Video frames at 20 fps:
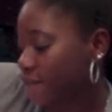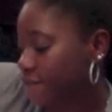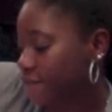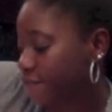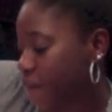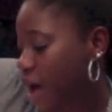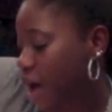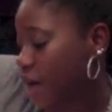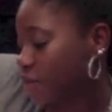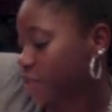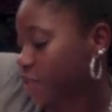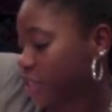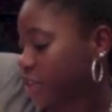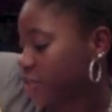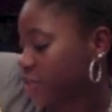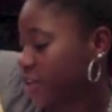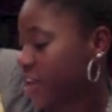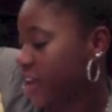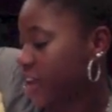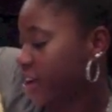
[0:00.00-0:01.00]
five
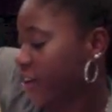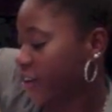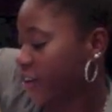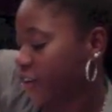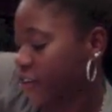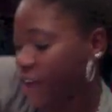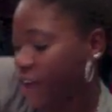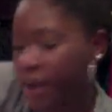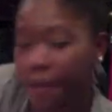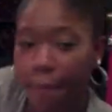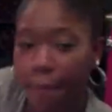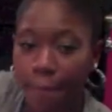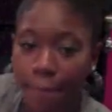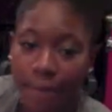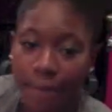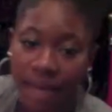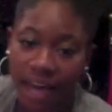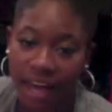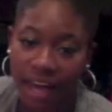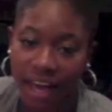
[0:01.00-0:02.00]
zone egg crate
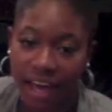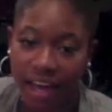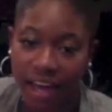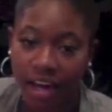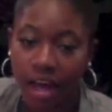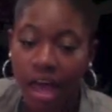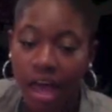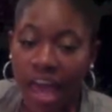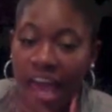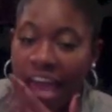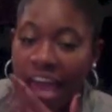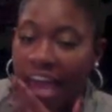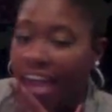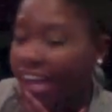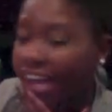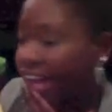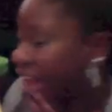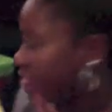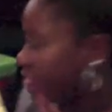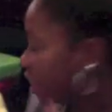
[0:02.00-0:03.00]
pad
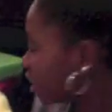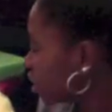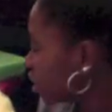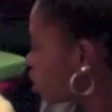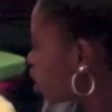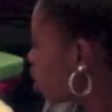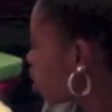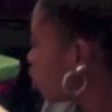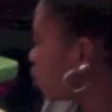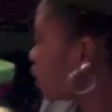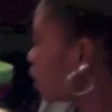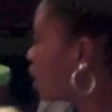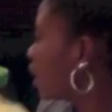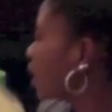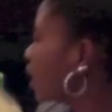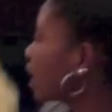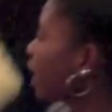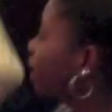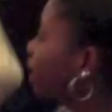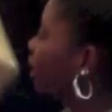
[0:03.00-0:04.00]
and I think the only
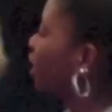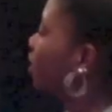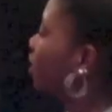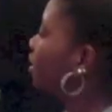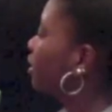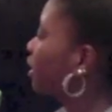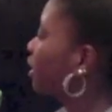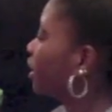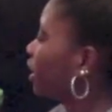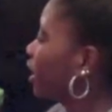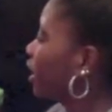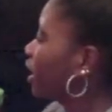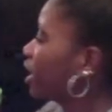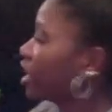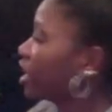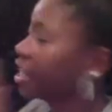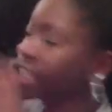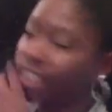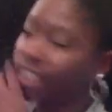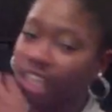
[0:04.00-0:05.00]
thing I need to get
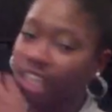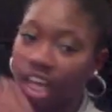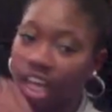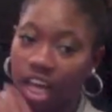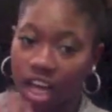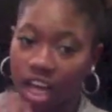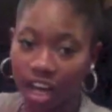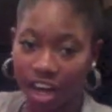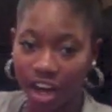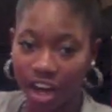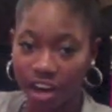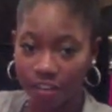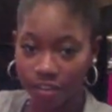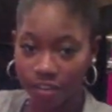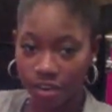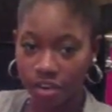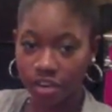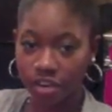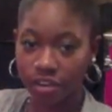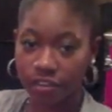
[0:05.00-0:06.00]
is a
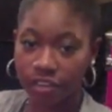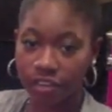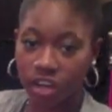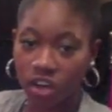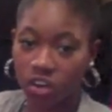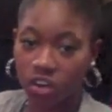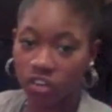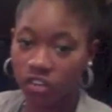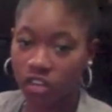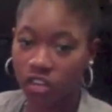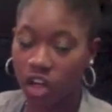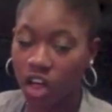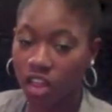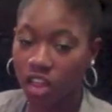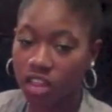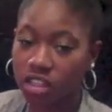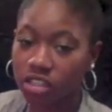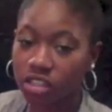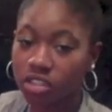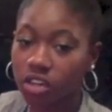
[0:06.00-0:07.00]
cover to fit all
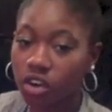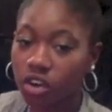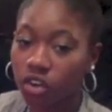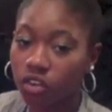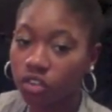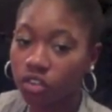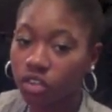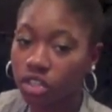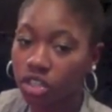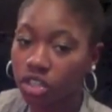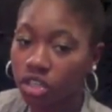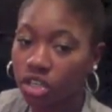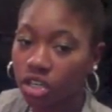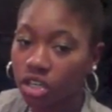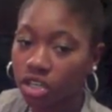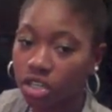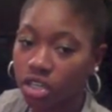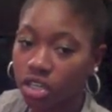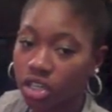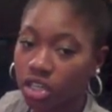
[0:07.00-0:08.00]
this over
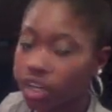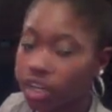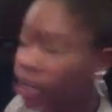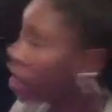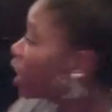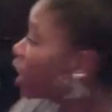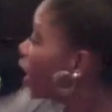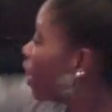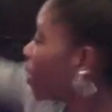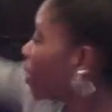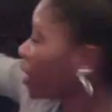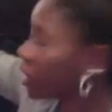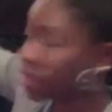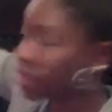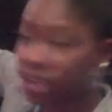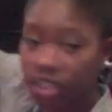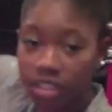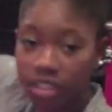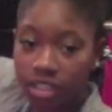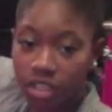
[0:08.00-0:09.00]
or under like
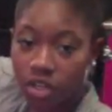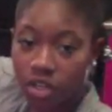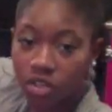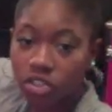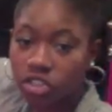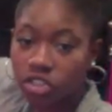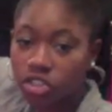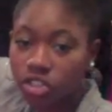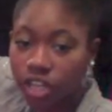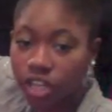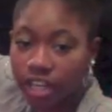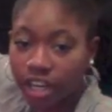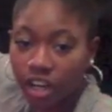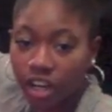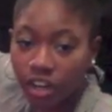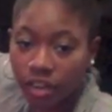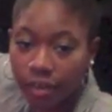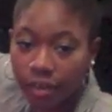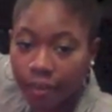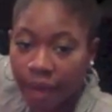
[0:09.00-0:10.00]
this goes straight
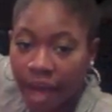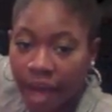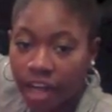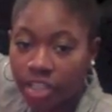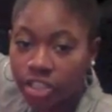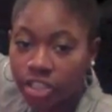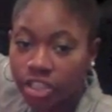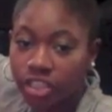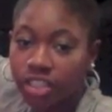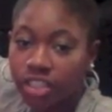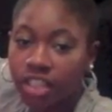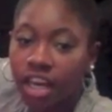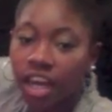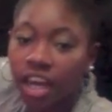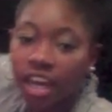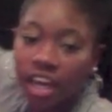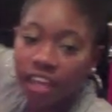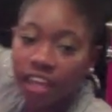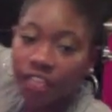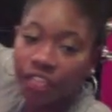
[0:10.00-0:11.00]
on the mattress
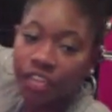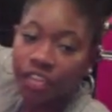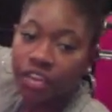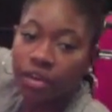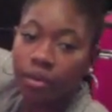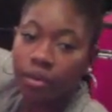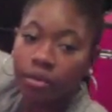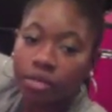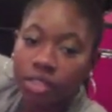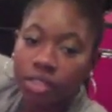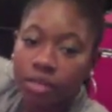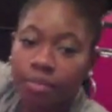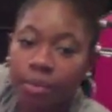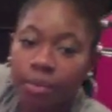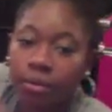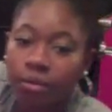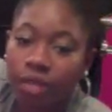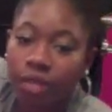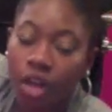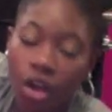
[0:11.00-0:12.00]
and then you zip
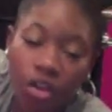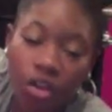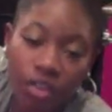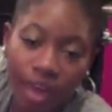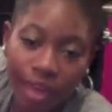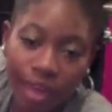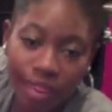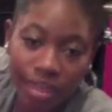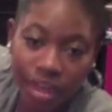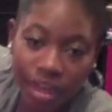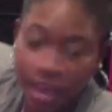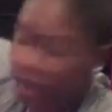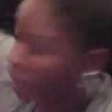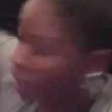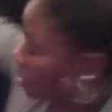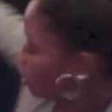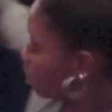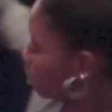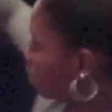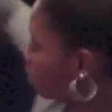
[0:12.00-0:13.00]
along that thing and
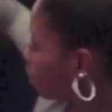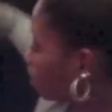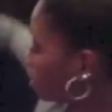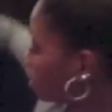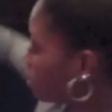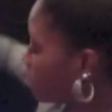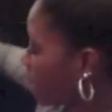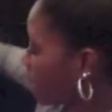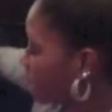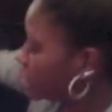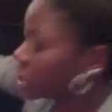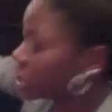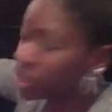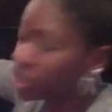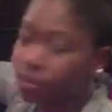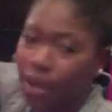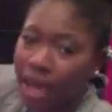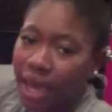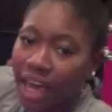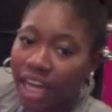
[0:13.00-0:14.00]
then you put on the mattress
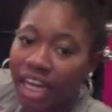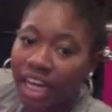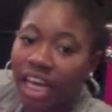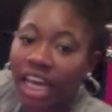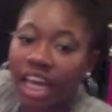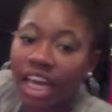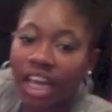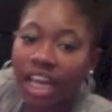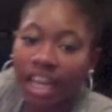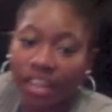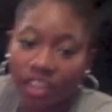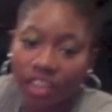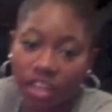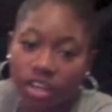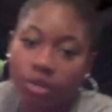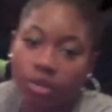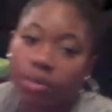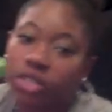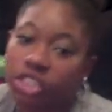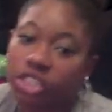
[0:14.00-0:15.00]
pad and then you
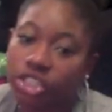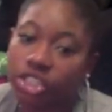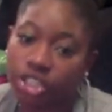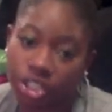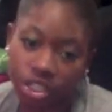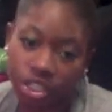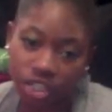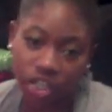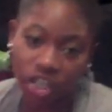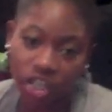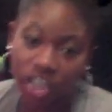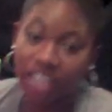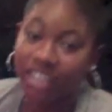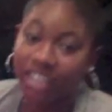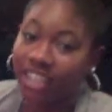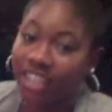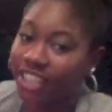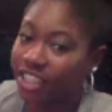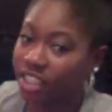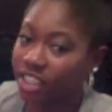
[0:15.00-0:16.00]
put the sheet on and
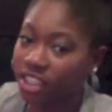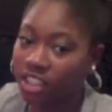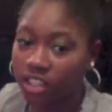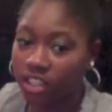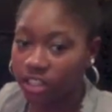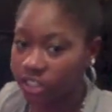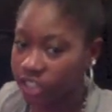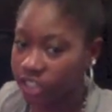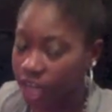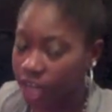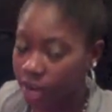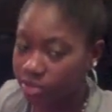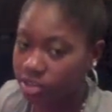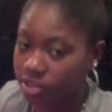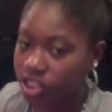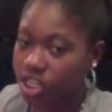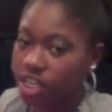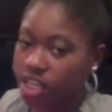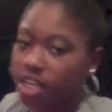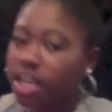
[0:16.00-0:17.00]
then your top
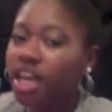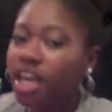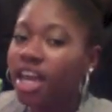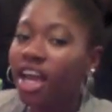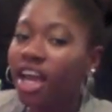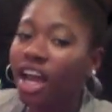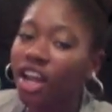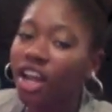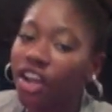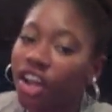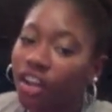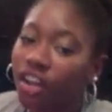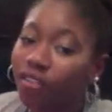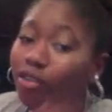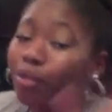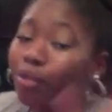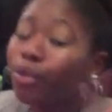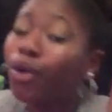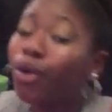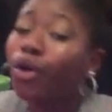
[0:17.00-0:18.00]
sheet and your
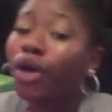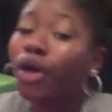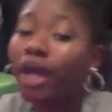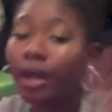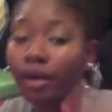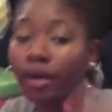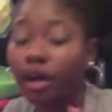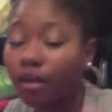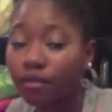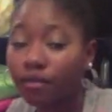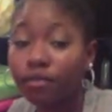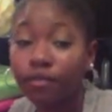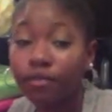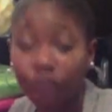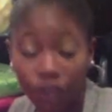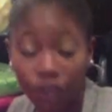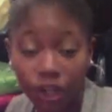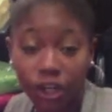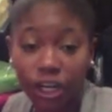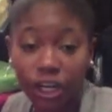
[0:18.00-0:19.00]
comfortable
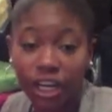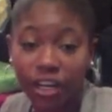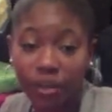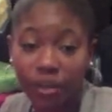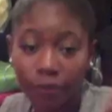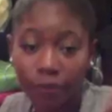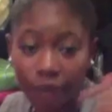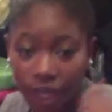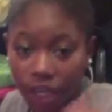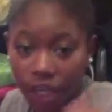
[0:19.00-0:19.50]
comforter and you make it